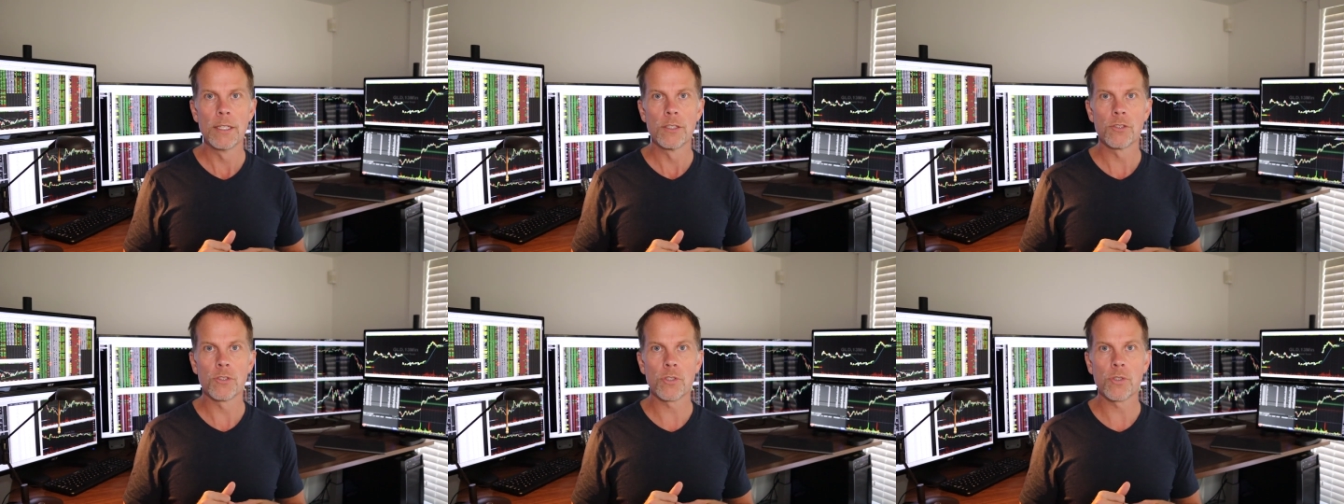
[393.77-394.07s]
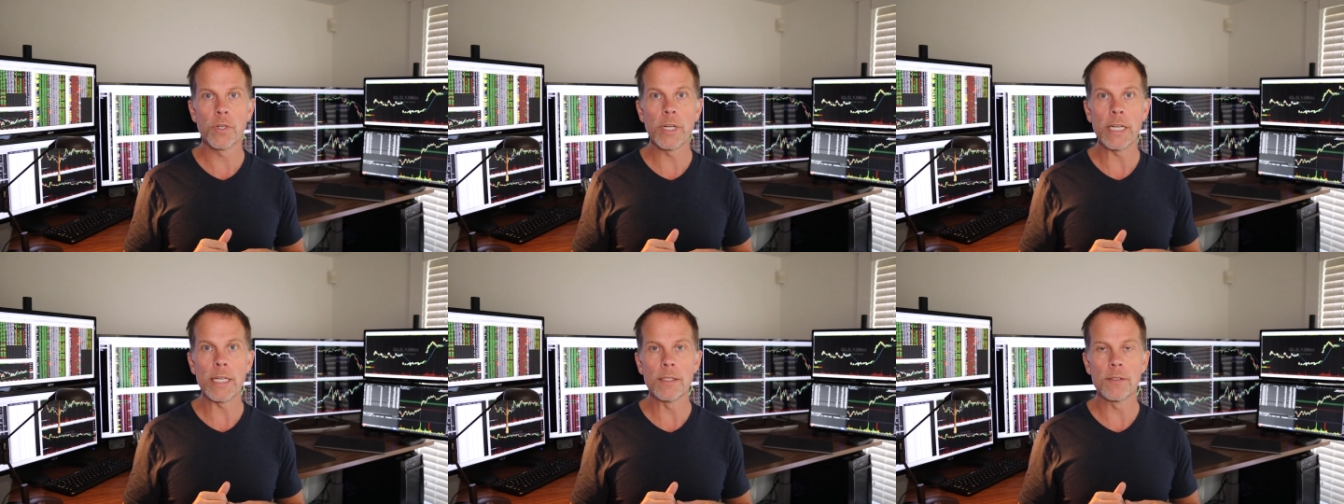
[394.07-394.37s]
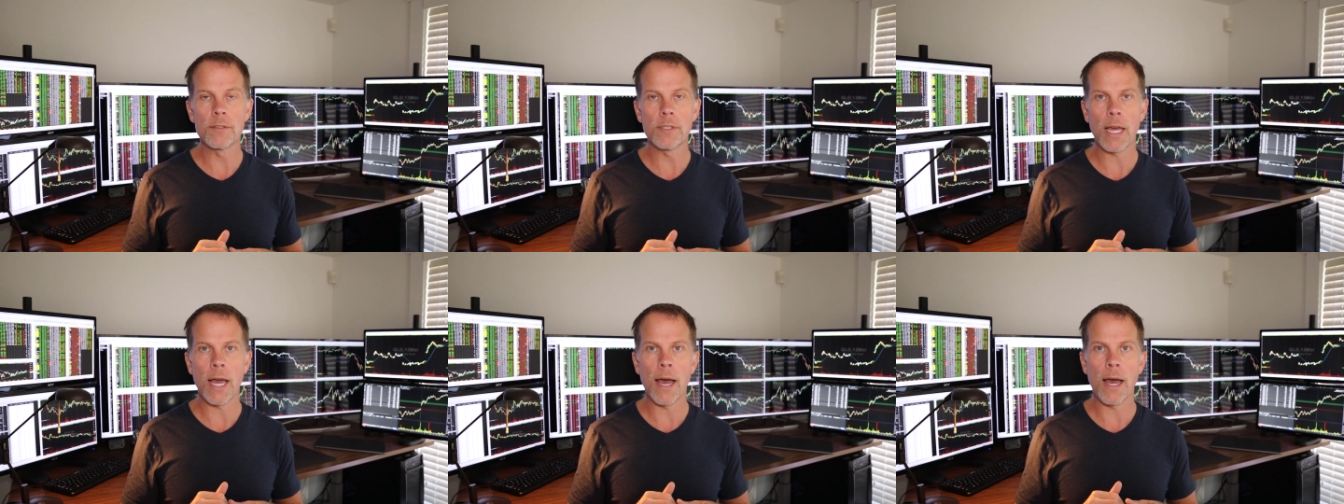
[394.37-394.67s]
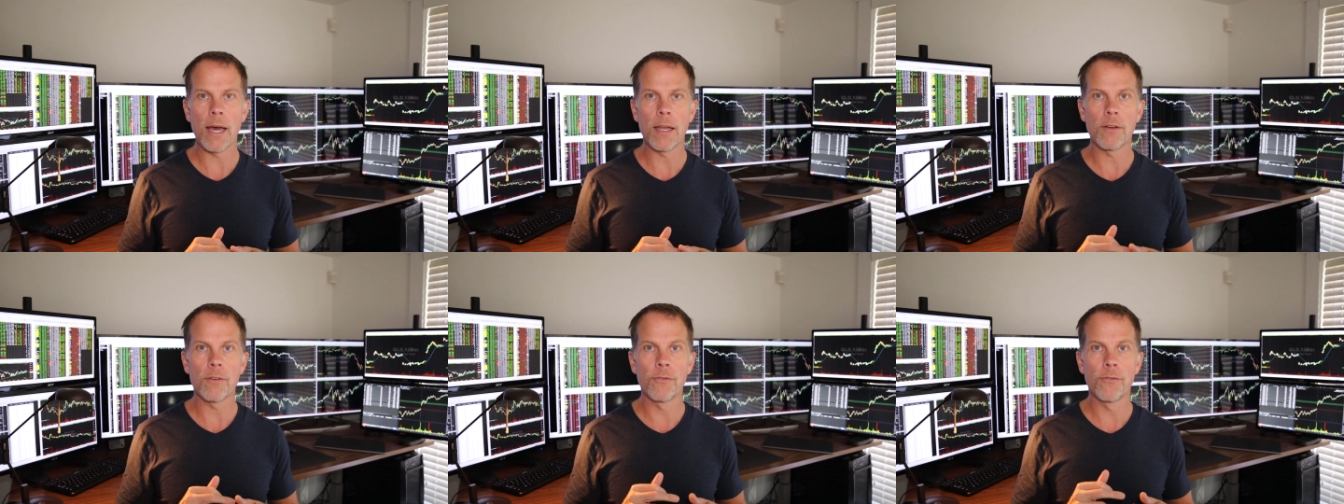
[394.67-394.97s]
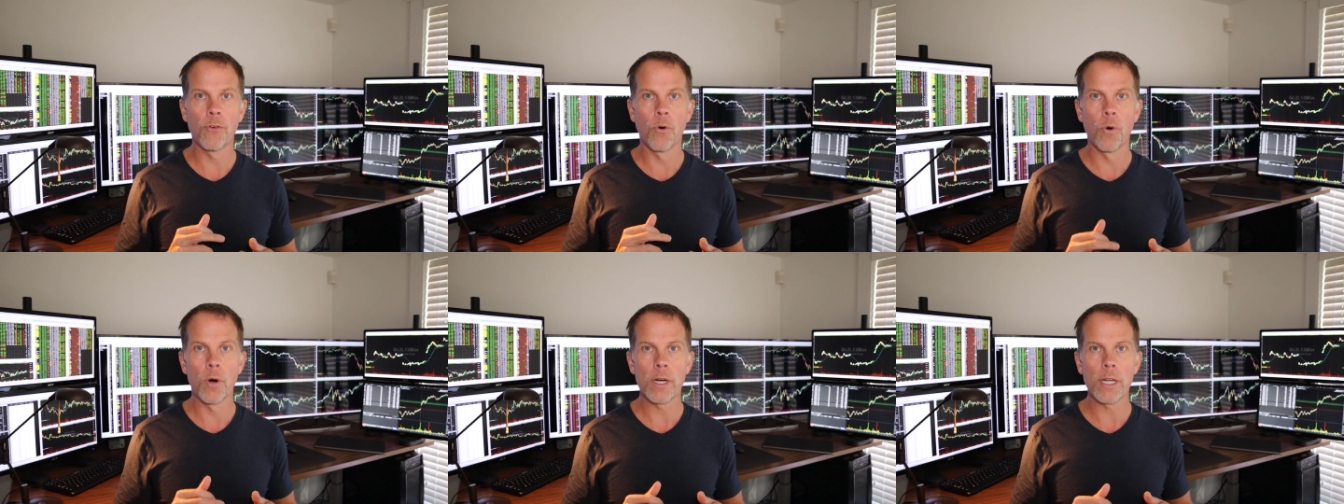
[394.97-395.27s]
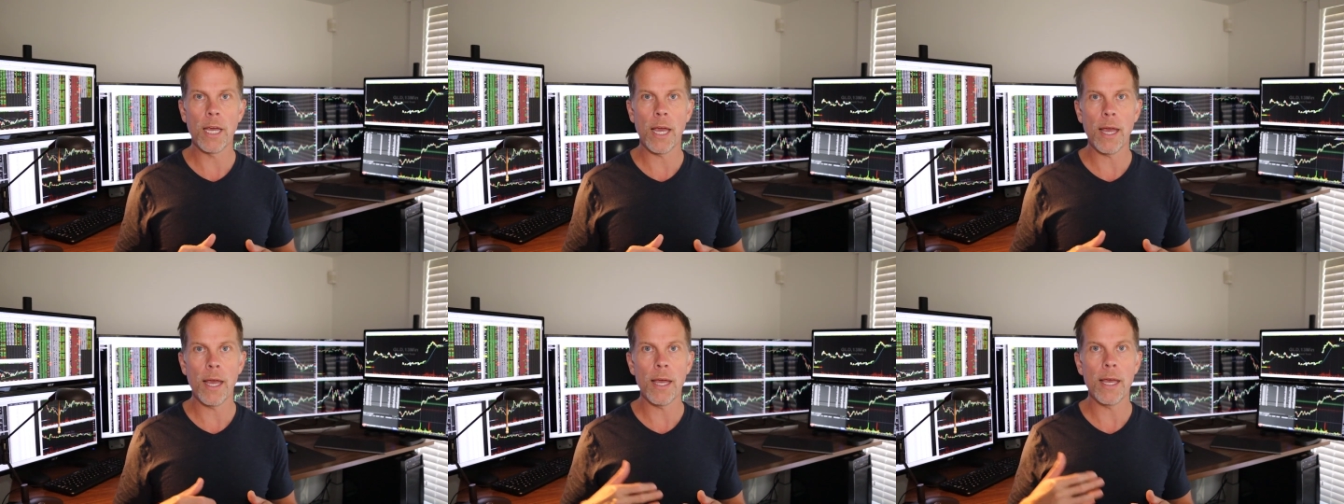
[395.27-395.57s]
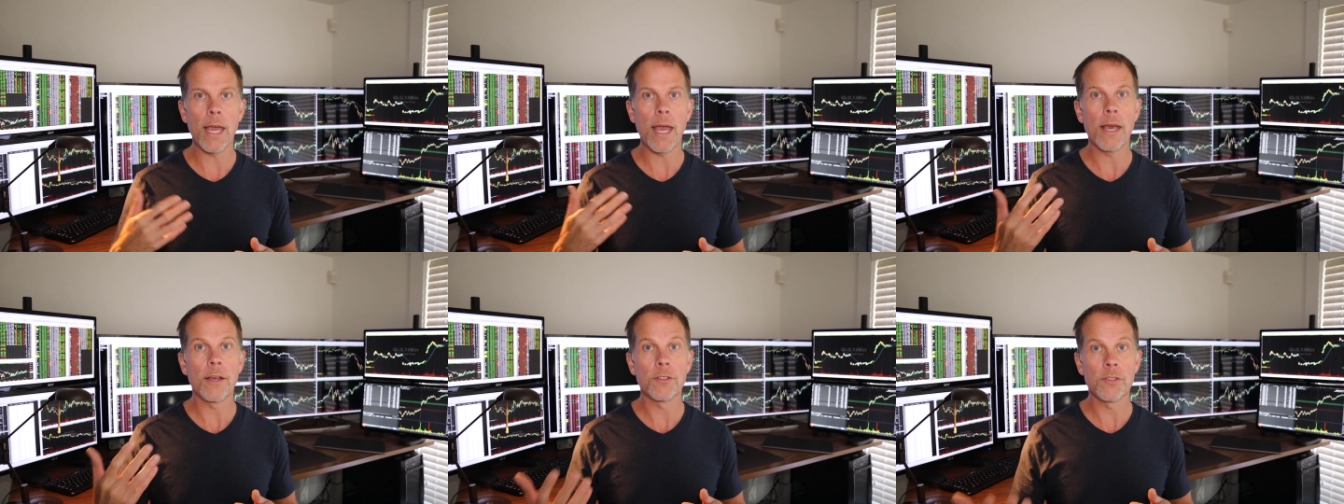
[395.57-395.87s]
screens at
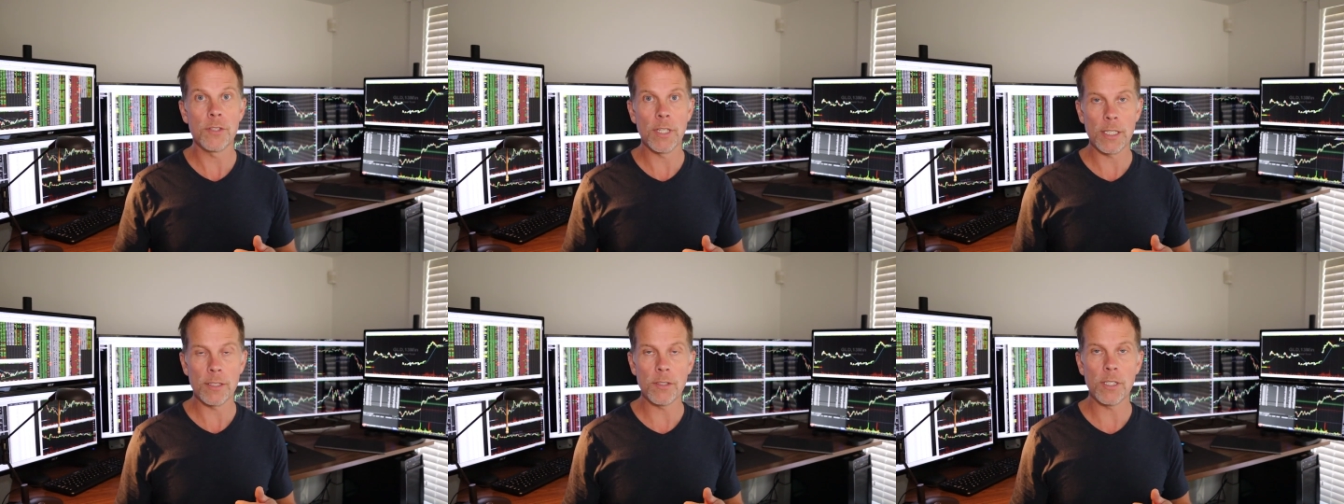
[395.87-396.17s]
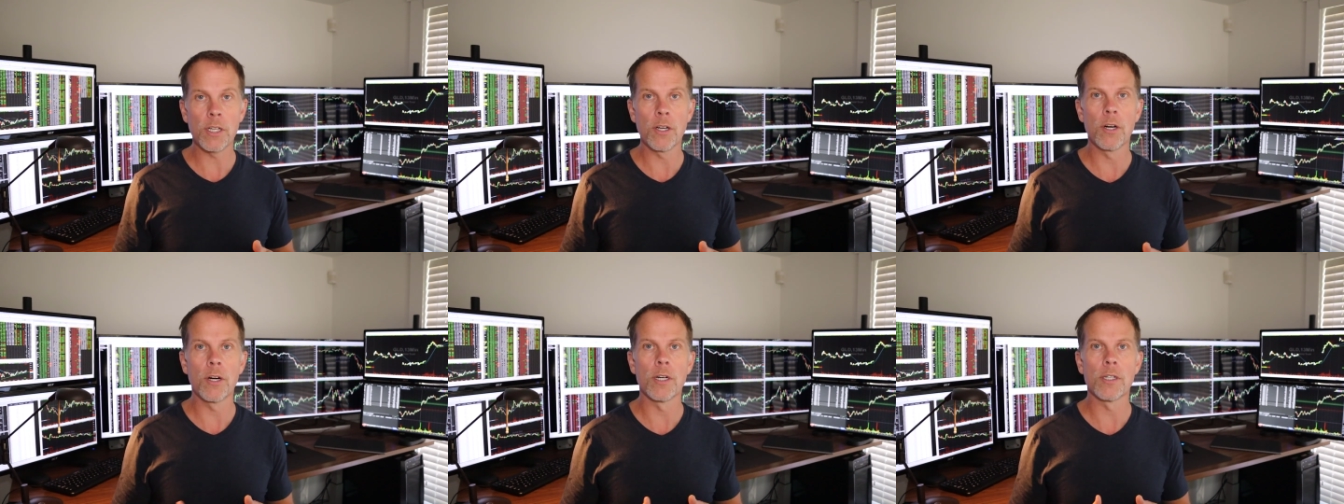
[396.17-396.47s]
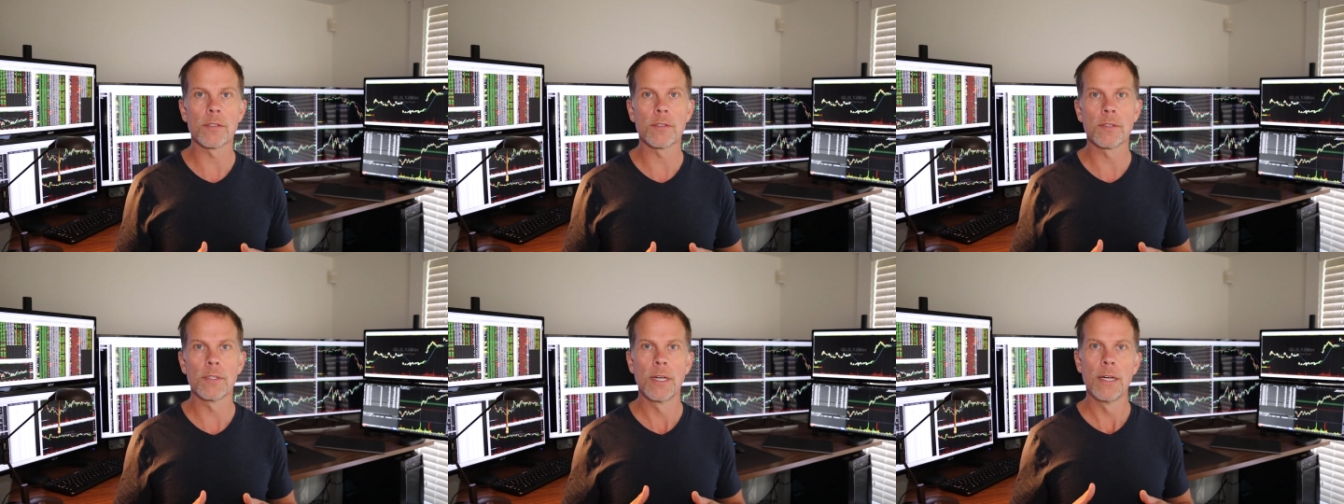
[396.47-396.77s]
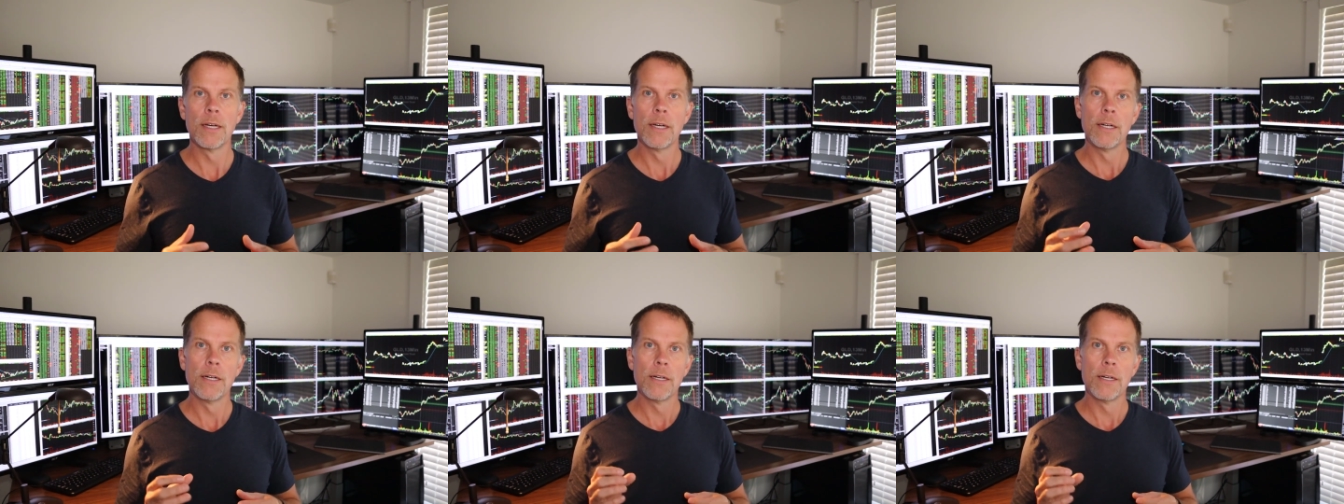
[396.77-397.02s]
4K 60 hertz.